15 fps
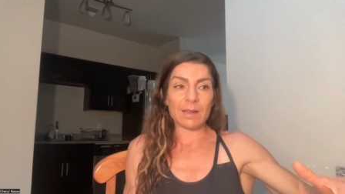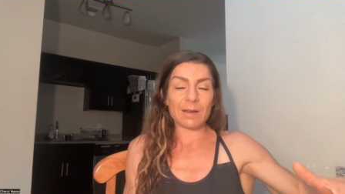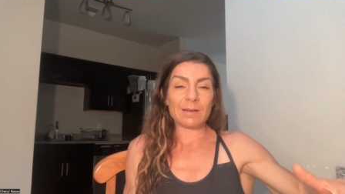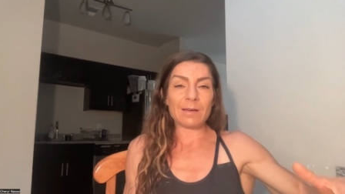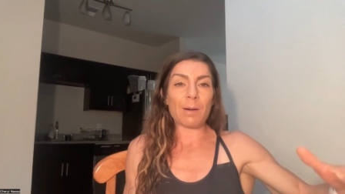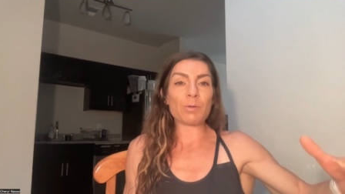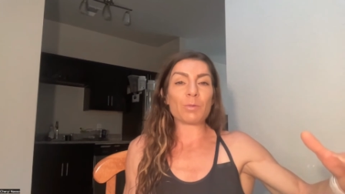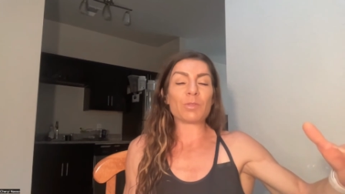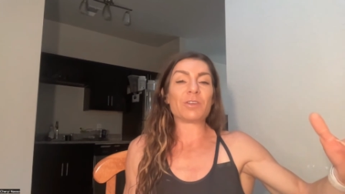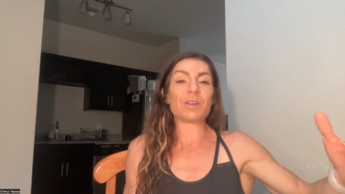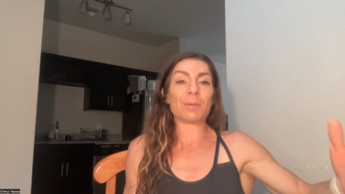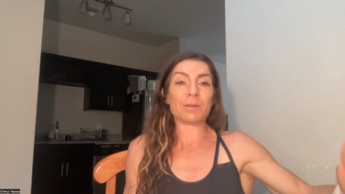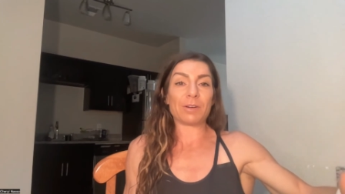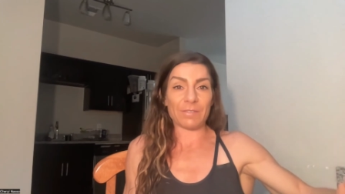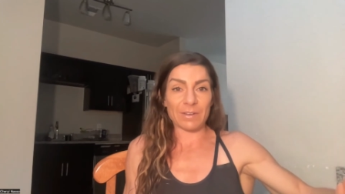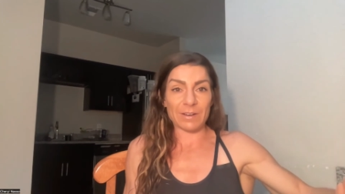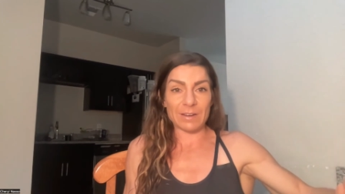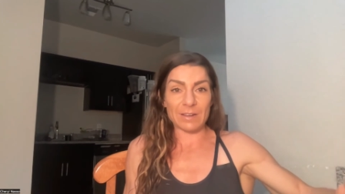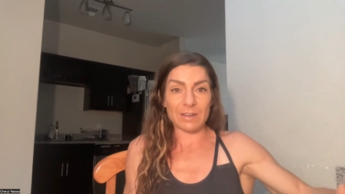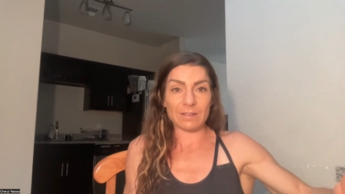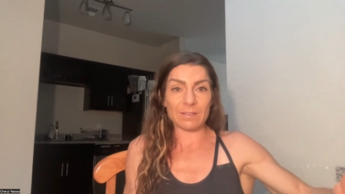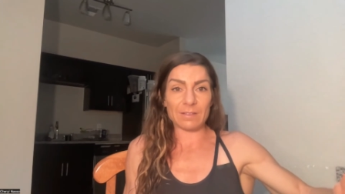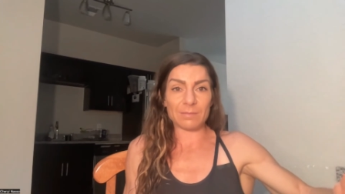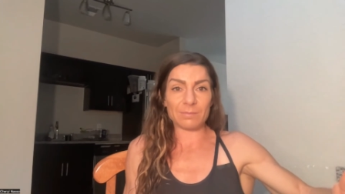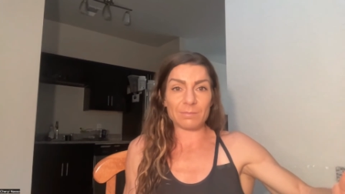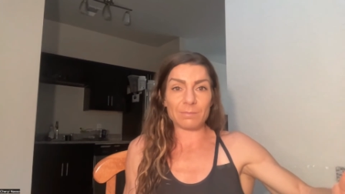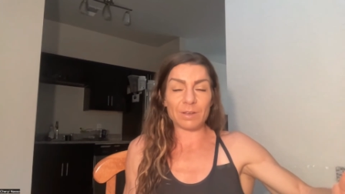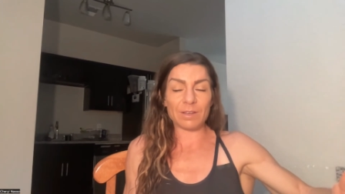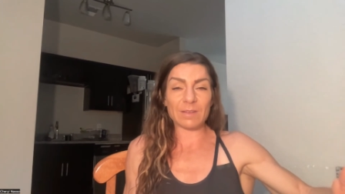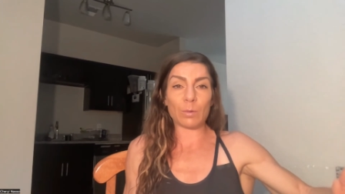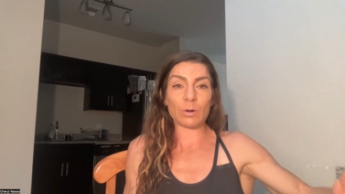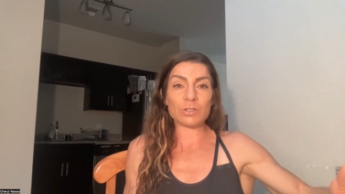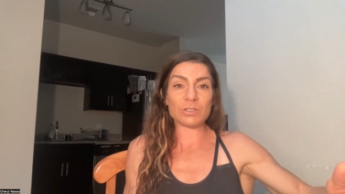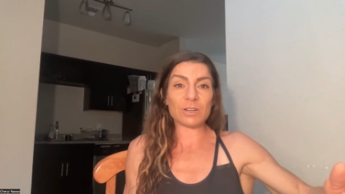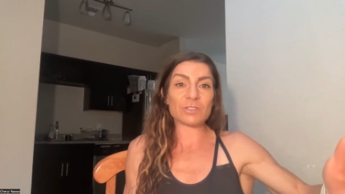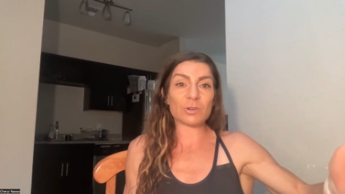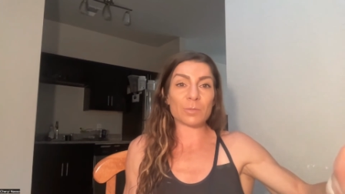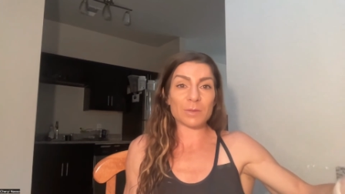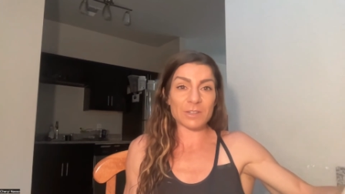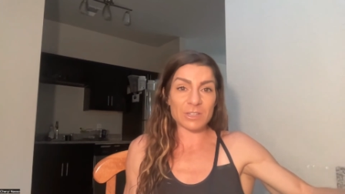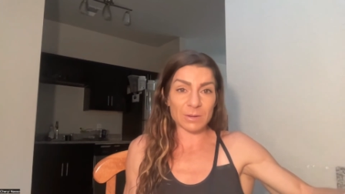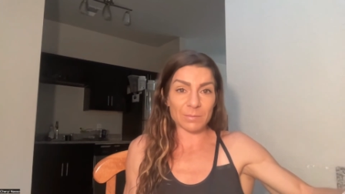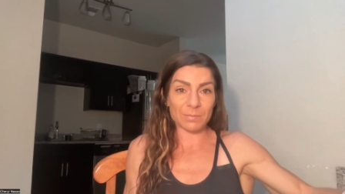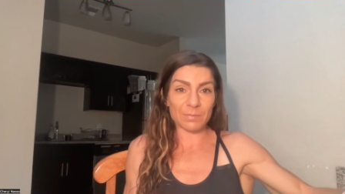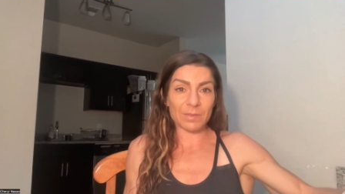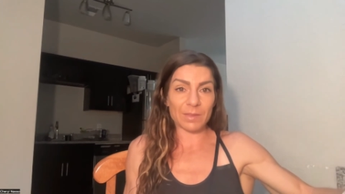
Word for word: not what their demographic needs, because they want you guys to show up at the gym.